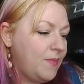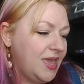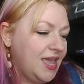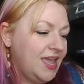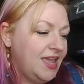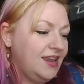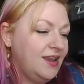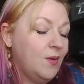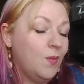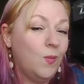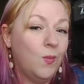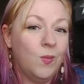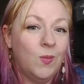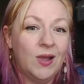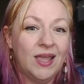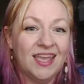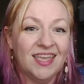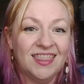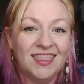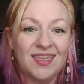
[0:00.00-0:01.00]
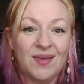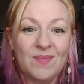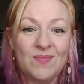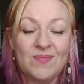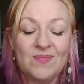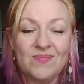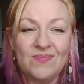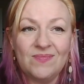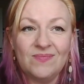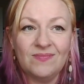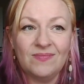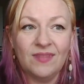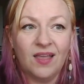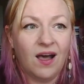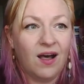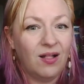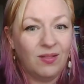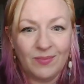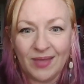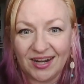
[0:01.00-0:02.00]
made with
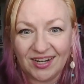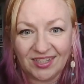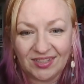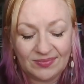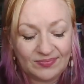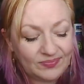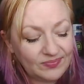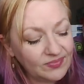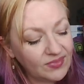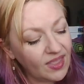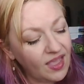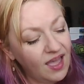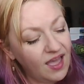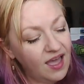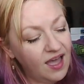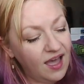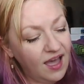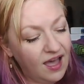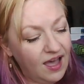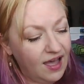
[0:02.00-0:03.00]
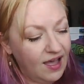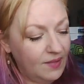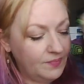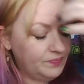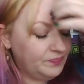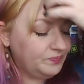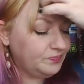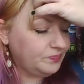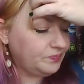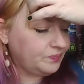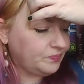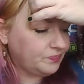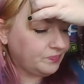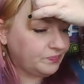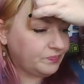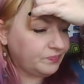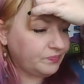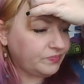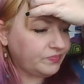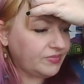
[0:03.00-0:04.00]
all metal. Um,
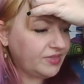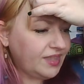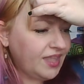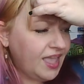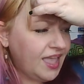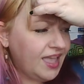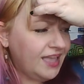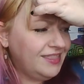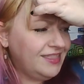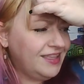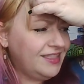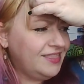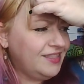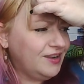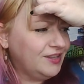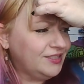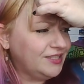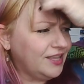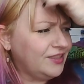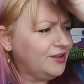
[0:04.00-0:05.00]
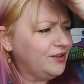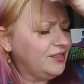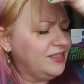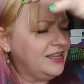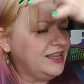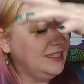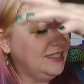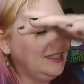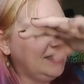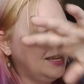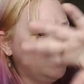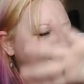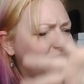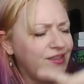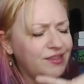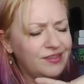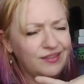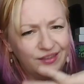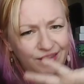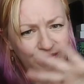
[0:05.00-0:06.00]
and then there's other things that
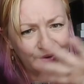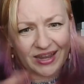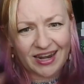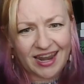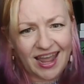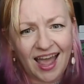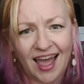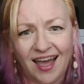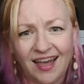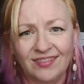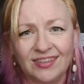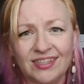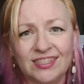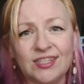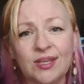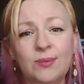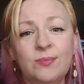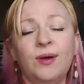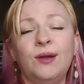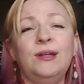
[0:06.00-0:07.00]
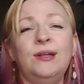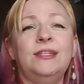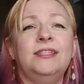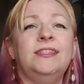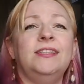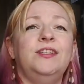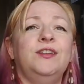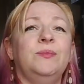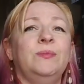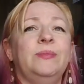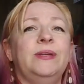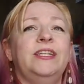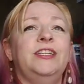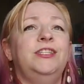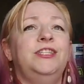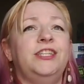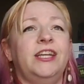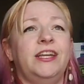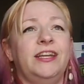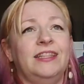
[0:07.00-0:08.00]
you can have as components in your
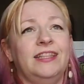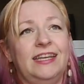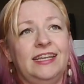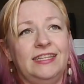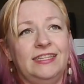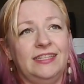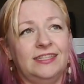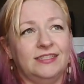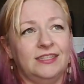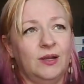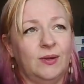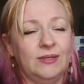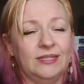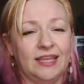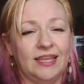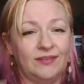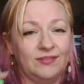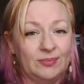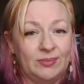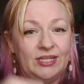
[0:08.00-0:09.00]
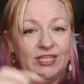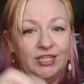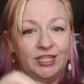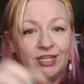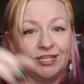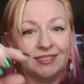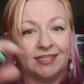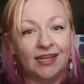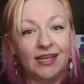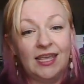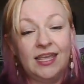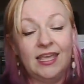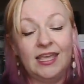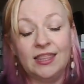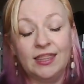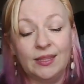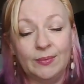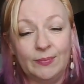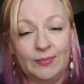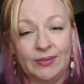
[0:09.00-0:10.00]
beaded chain. Like it doesn't always have to be just
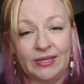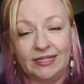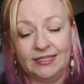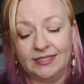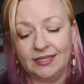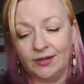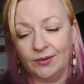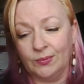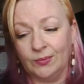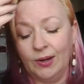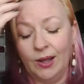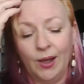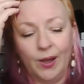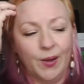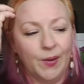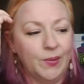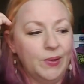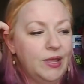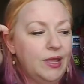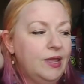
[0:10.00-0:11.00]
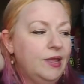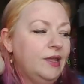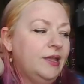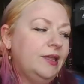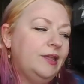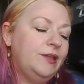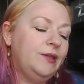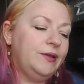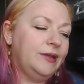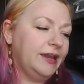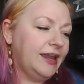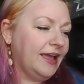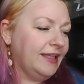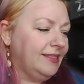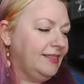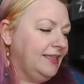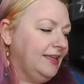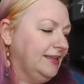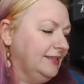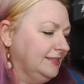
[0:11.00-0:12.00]
beads in a row. You could
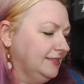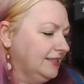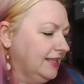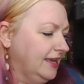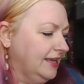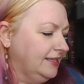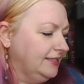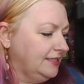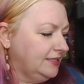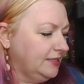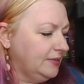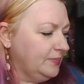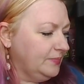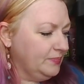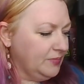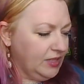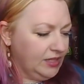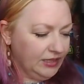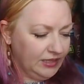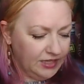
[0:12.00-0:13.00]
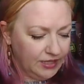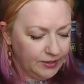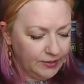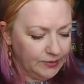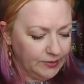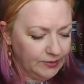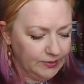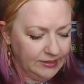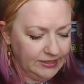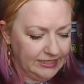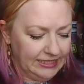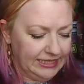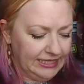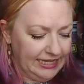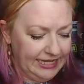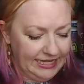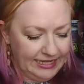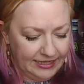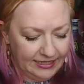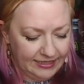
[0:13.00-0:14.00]
add things like some closed
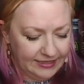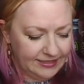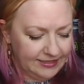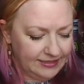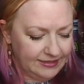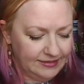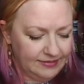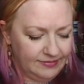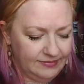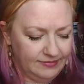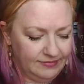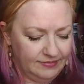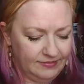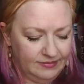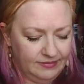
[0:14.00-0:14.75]
links,